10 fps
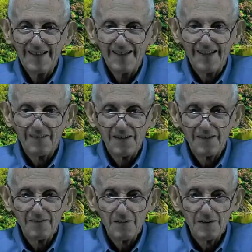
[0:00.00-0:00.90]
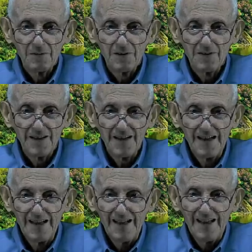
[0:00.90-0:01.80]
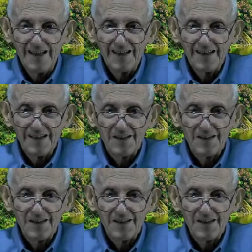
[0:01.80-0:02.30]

where, where were we? Okay. He